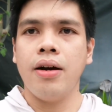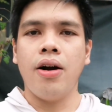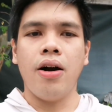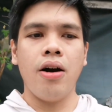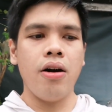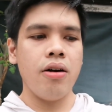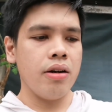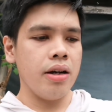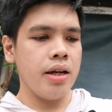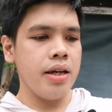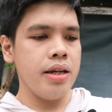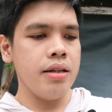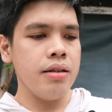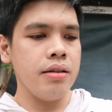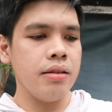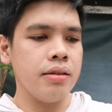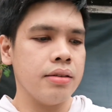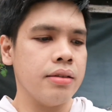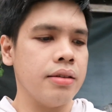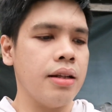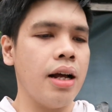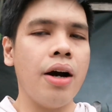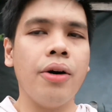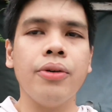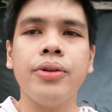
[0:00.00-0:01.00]
Okay,
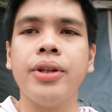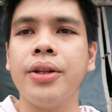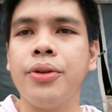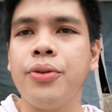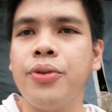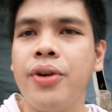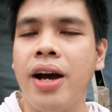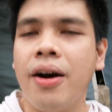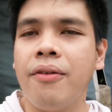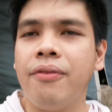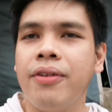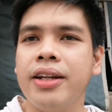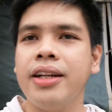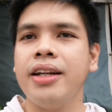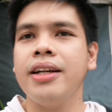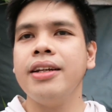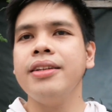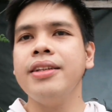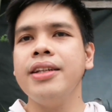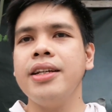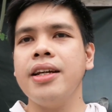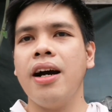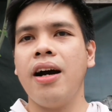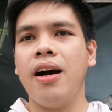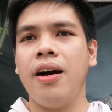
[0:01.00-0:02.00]
now that you have an
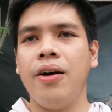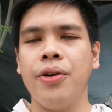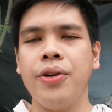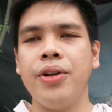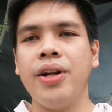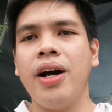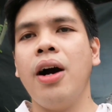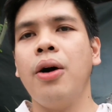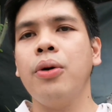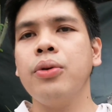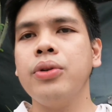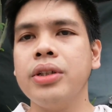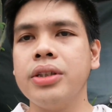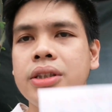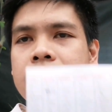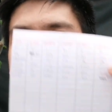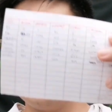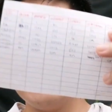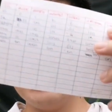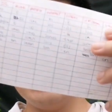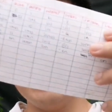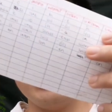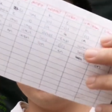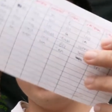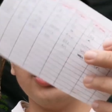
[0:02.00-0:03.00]
idea on how this
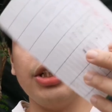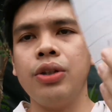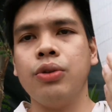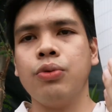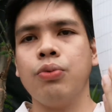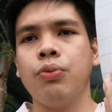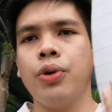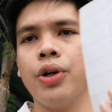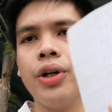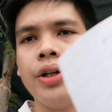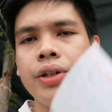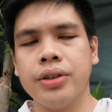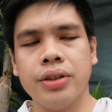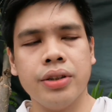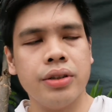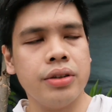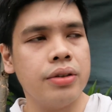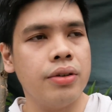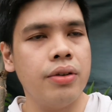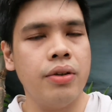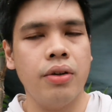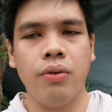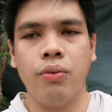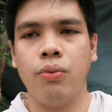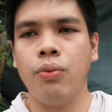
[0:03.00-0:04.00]
cheat sheet
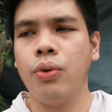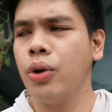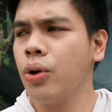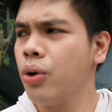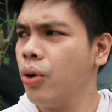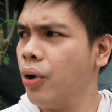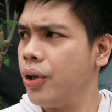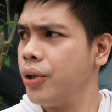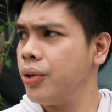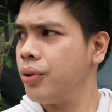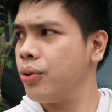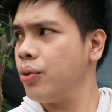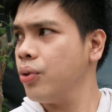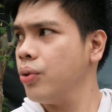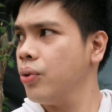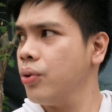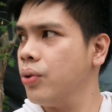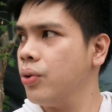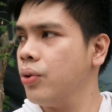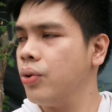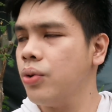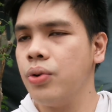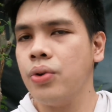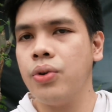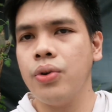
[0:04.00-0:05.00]
works, we're going
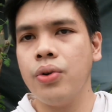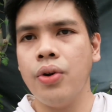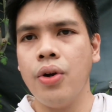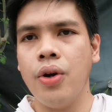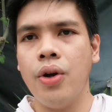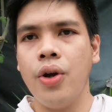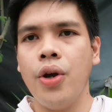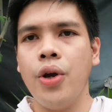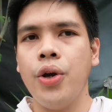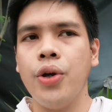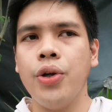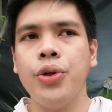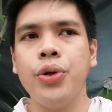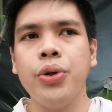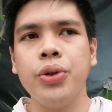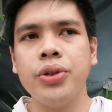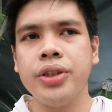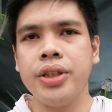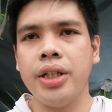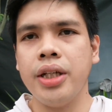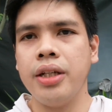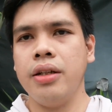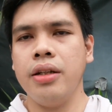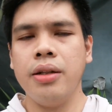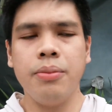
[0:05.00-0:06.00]
to
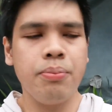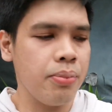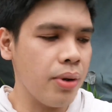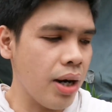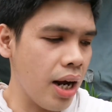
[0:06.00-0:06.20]
use it in